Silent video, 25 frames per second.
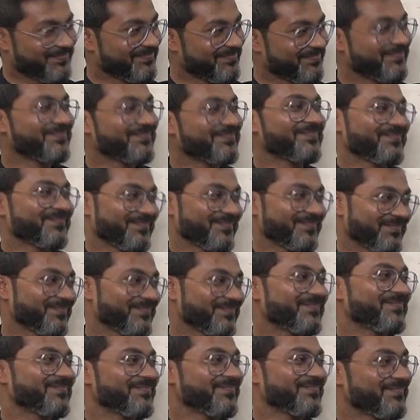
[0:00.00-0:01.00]

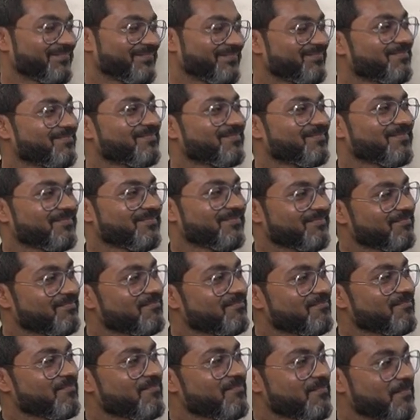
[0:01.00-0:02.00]

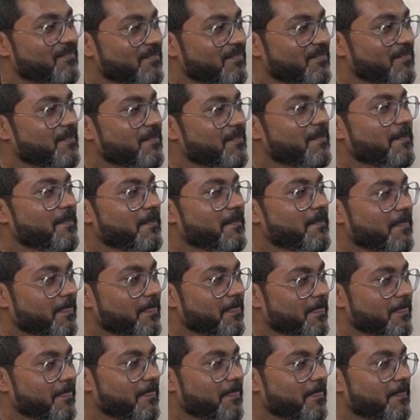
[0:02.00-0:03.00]

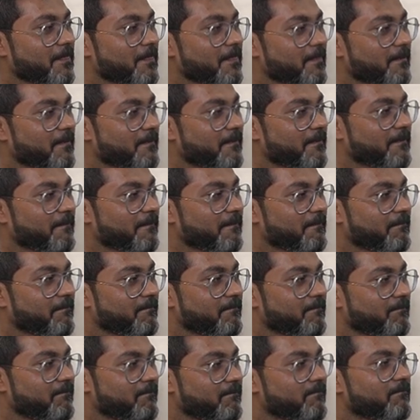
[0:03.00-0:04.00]

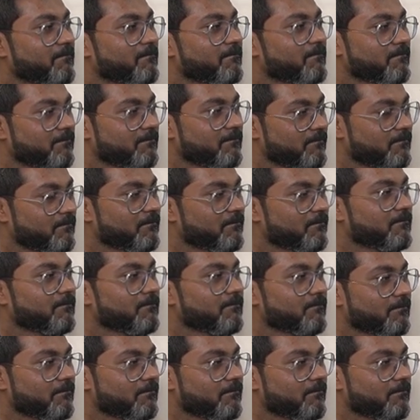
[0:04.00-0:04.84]
(silent)